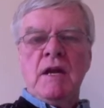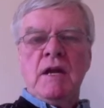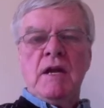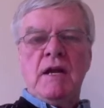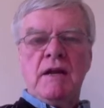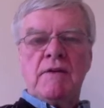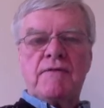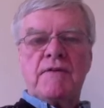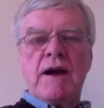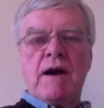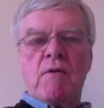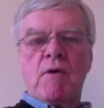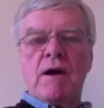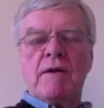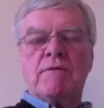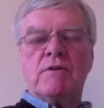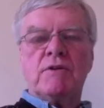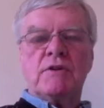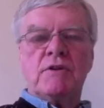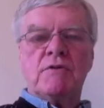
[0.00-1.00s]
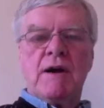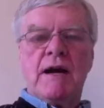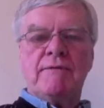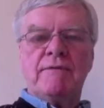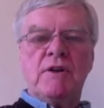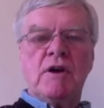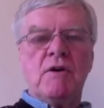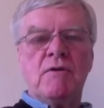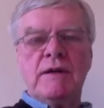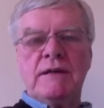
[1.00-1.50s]
If, however, you have
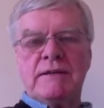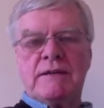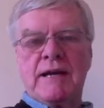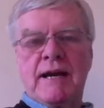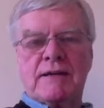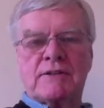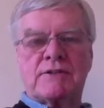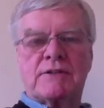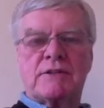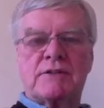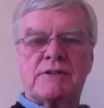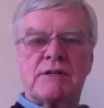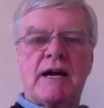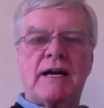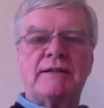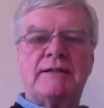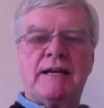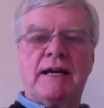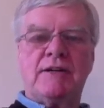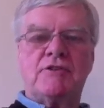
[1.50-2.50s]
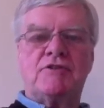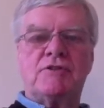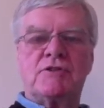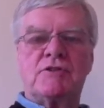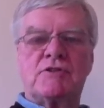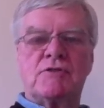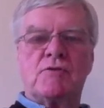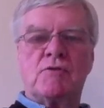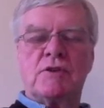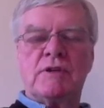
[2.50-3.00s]
no in-text
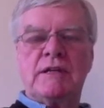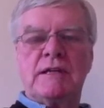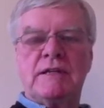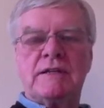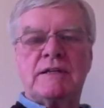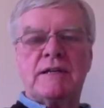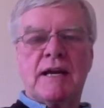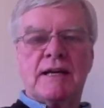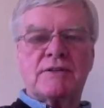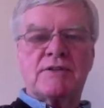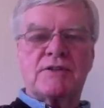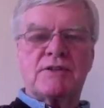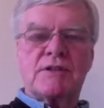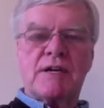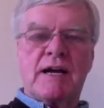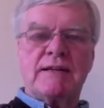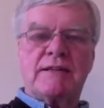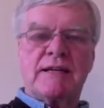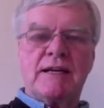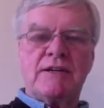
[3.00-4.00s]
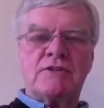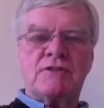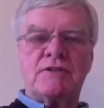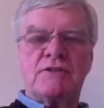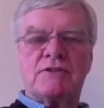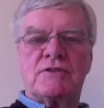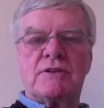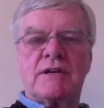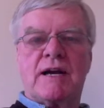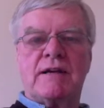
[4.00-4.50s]
citations, or the in-text
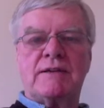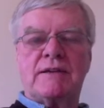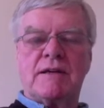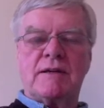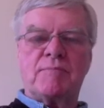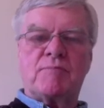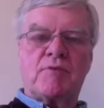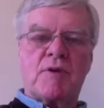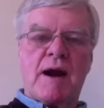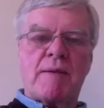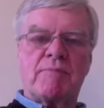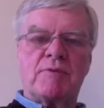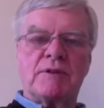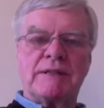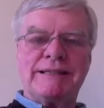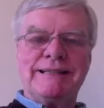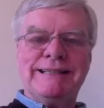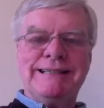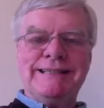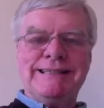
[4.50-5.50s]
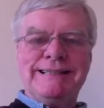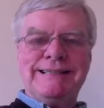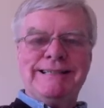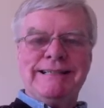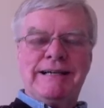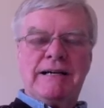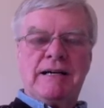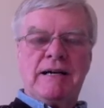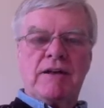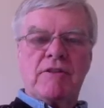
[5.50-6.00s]
citations are not done properly
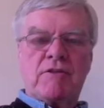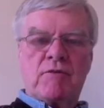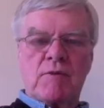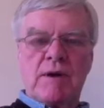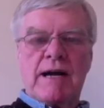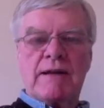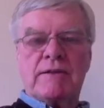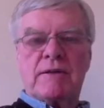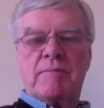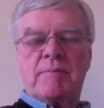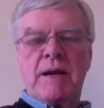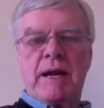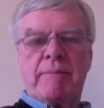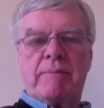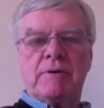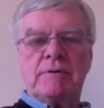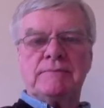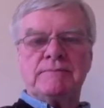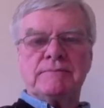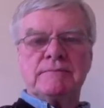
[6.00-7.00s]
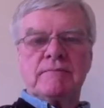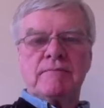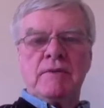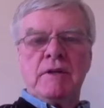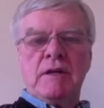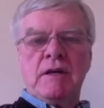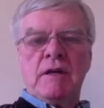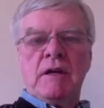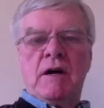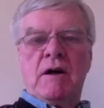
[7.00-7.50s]
throughout the paper,
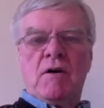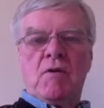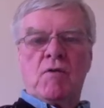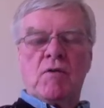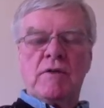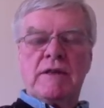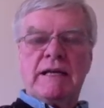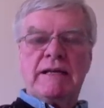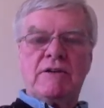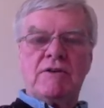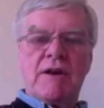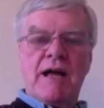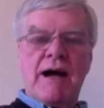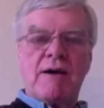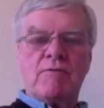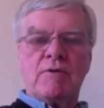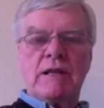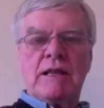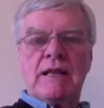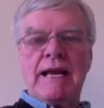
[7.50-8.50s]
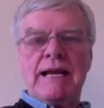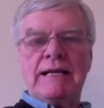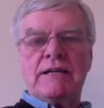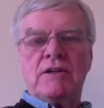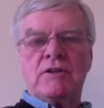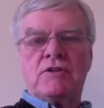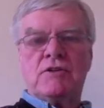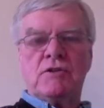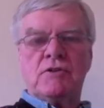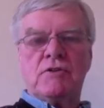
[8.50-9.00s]
or they do not
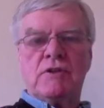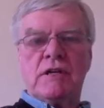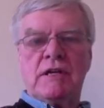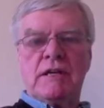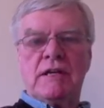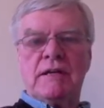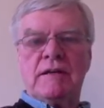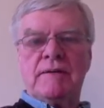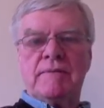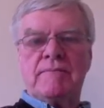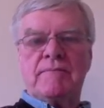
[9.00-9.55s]
relate to the